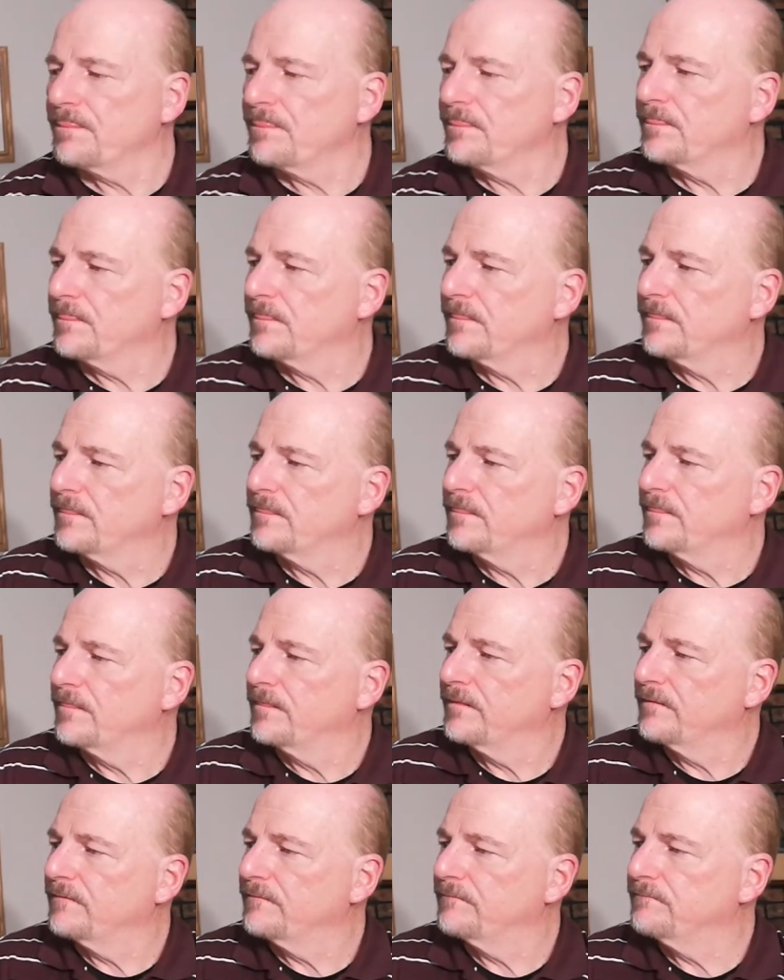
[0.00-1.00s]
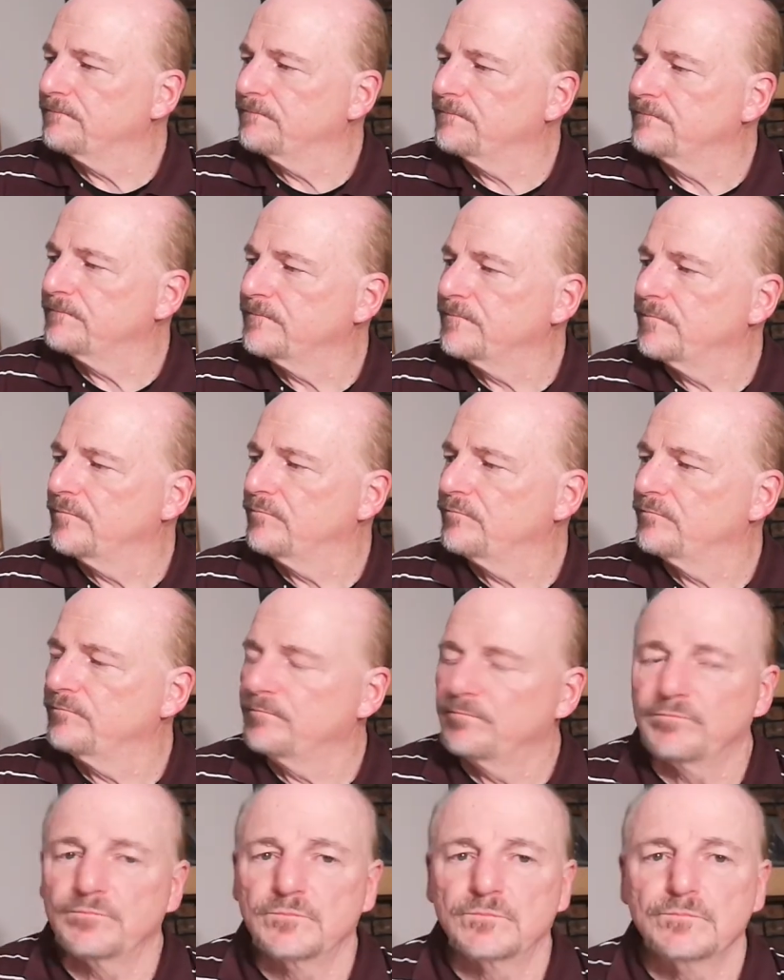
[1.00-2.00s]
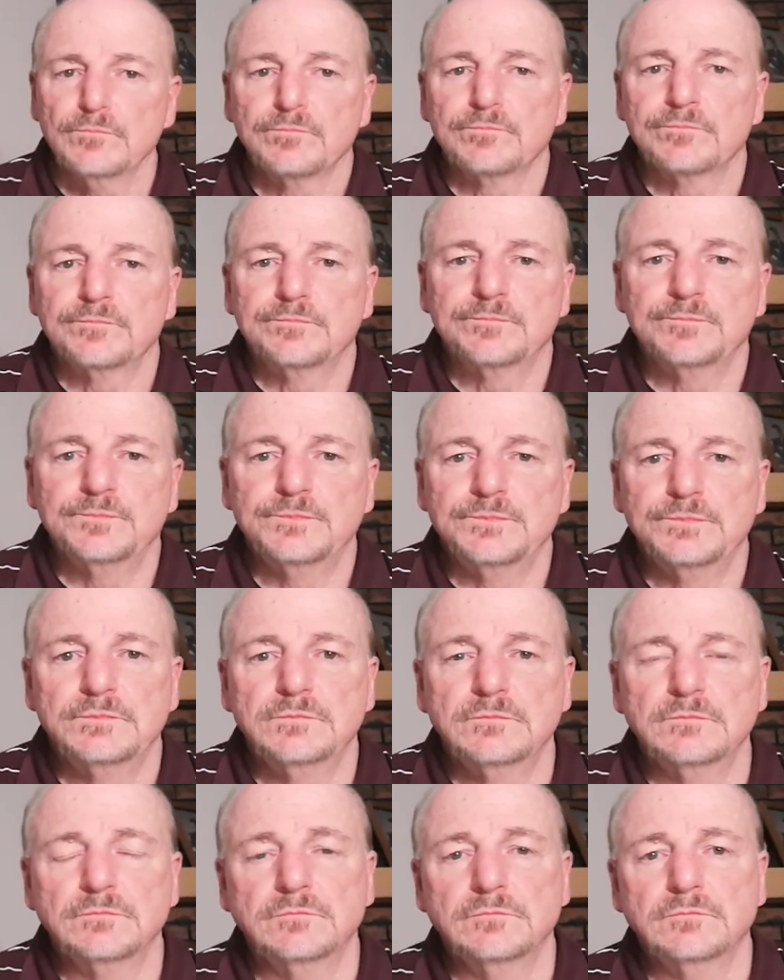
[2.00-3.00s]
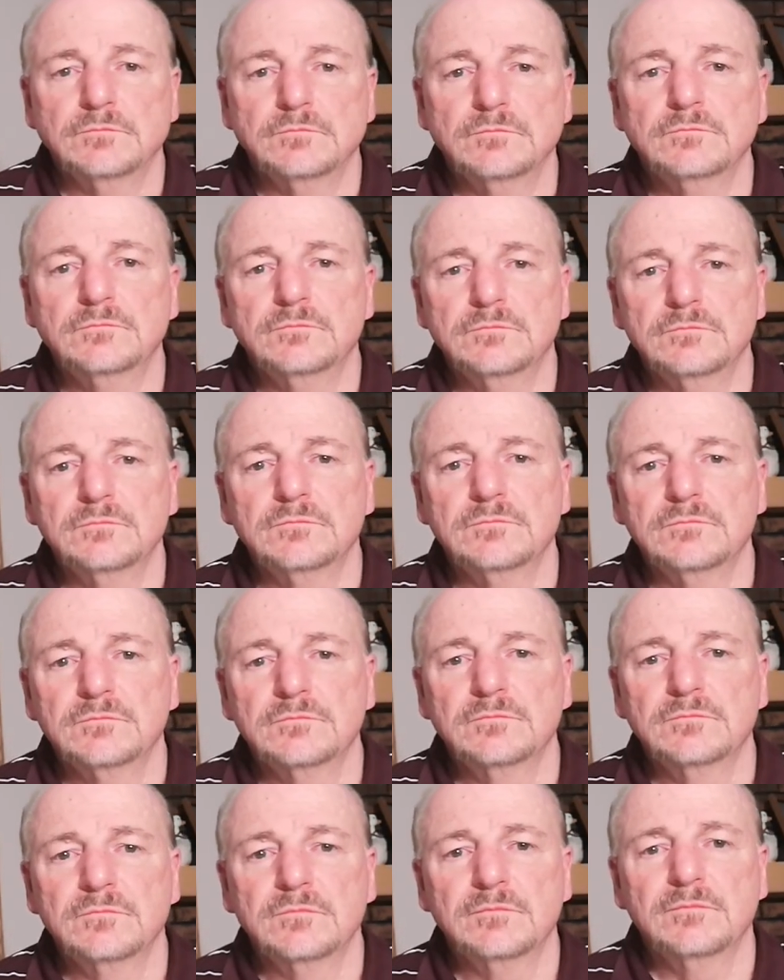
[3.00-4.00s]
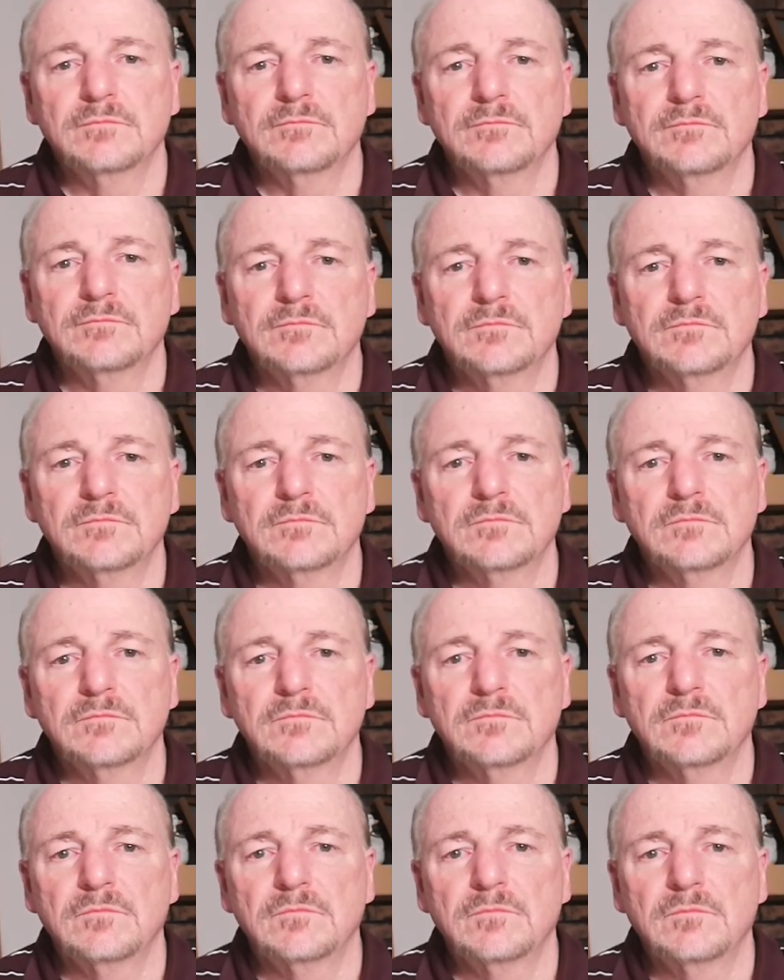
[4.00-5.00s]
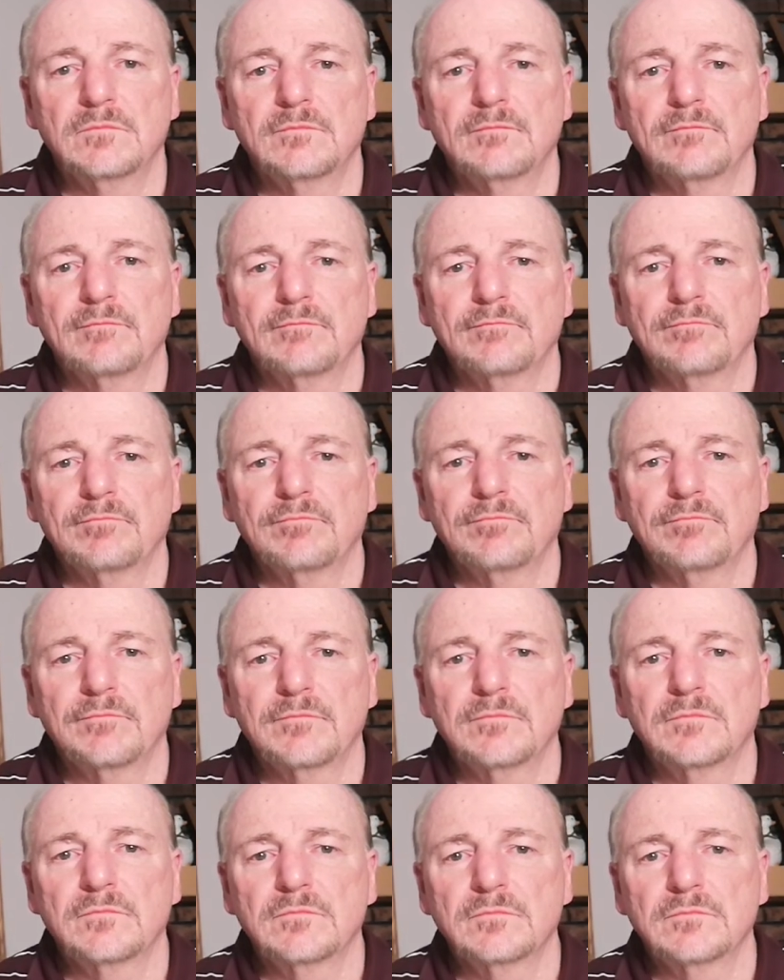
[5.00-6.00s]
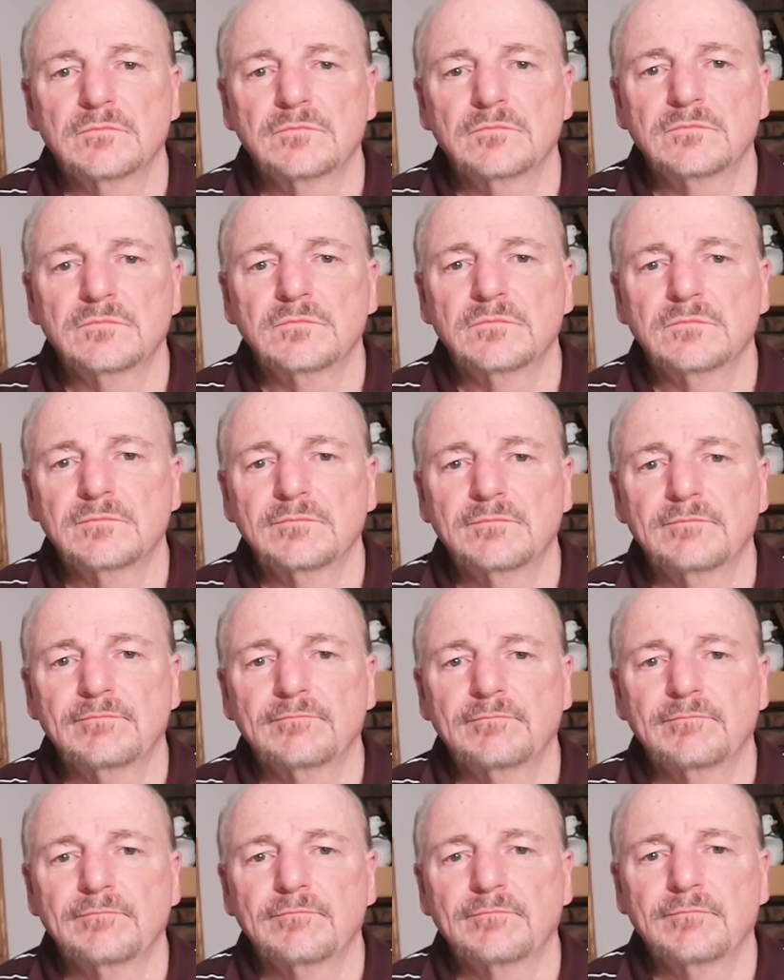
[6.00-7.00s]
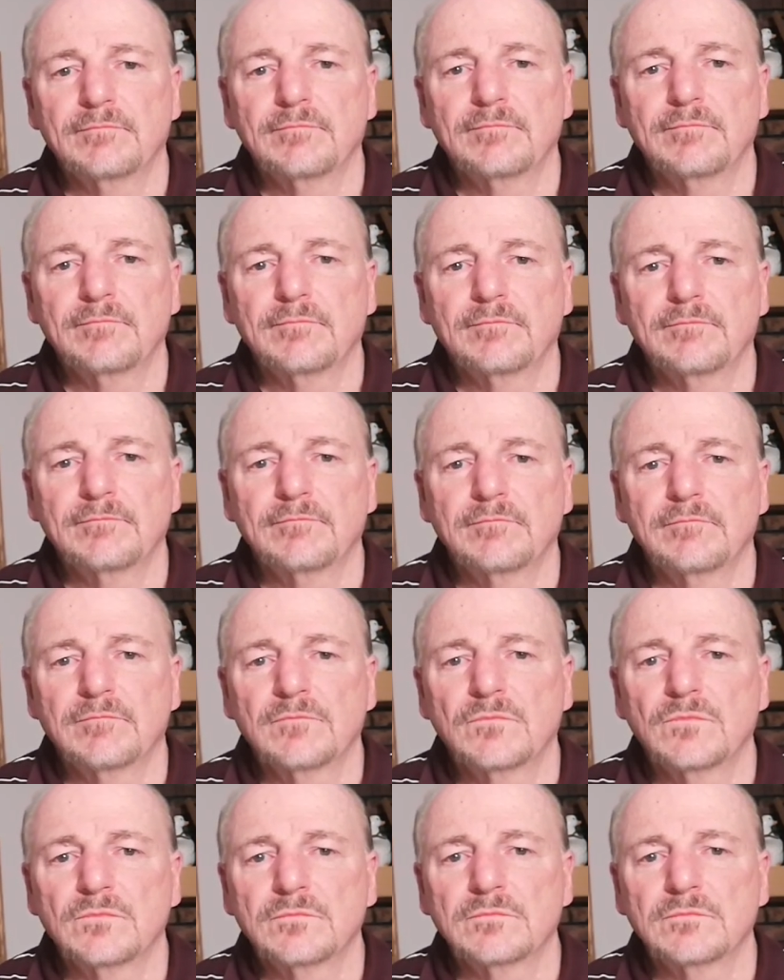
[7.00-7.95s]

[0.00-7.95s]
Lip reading: (silent)